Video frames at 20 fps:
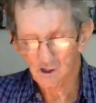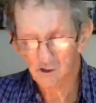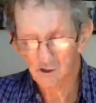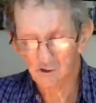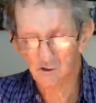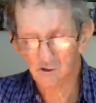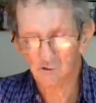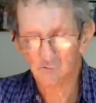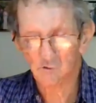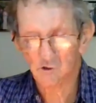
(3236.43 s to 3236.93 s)

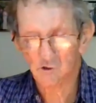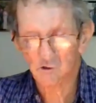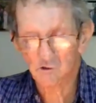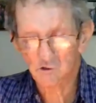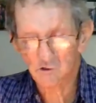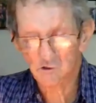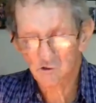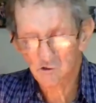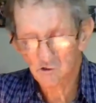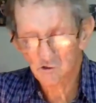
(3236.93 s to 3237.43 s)
He
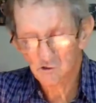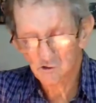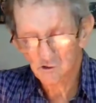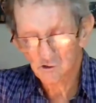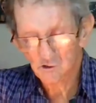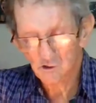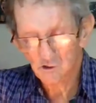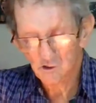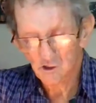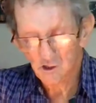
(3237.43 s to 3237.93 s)
was,
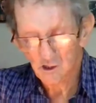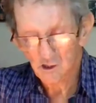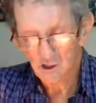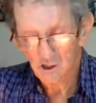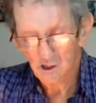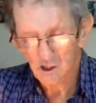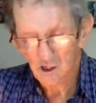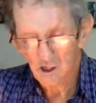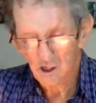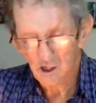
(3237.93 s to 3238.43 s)

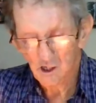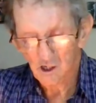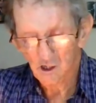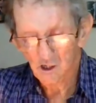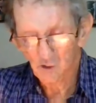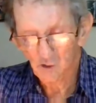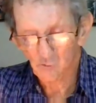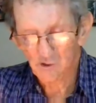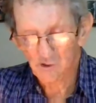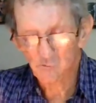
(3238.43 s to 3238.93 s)

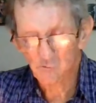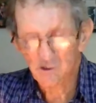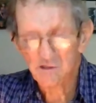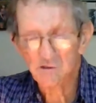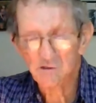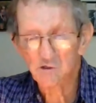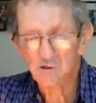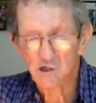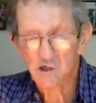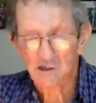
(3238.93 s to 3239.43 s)

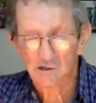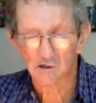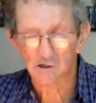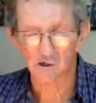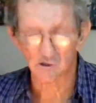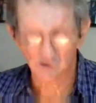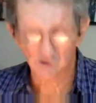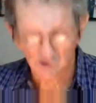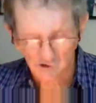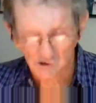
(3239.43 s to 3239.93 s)
when the G
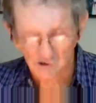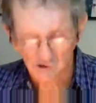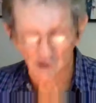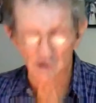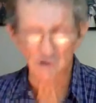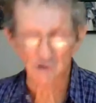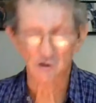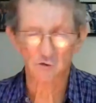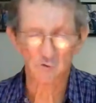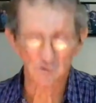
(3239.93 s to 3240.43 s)
car is
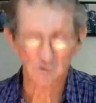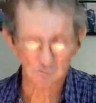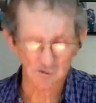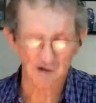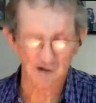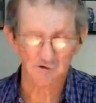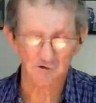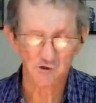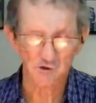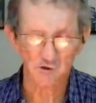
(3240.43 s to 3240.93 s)
loaded with
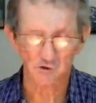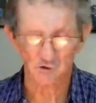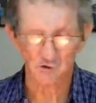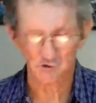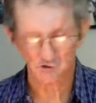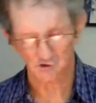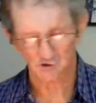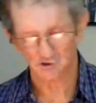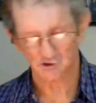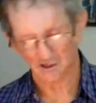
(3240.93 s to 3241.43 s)

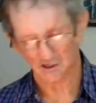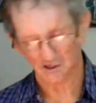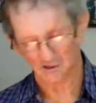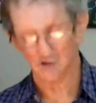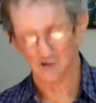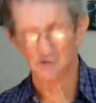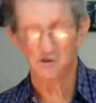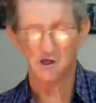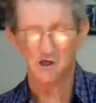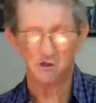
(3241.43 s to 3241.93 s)
parachutes, they
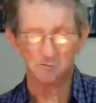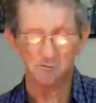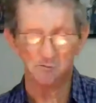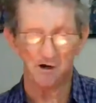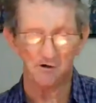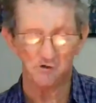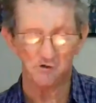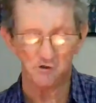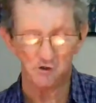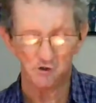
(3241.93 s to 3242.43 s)
load those
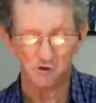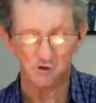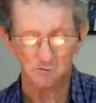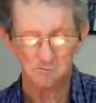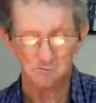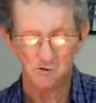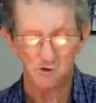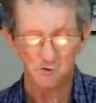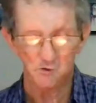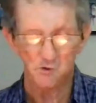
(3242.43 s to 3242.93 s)

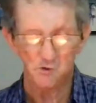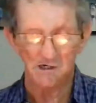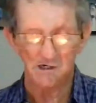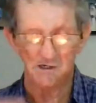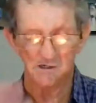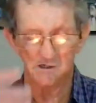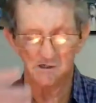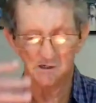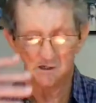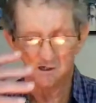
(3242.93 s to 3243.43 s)
parachutes
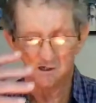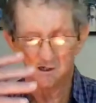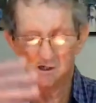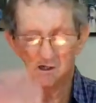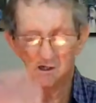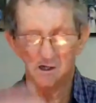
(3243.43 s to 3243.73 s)
between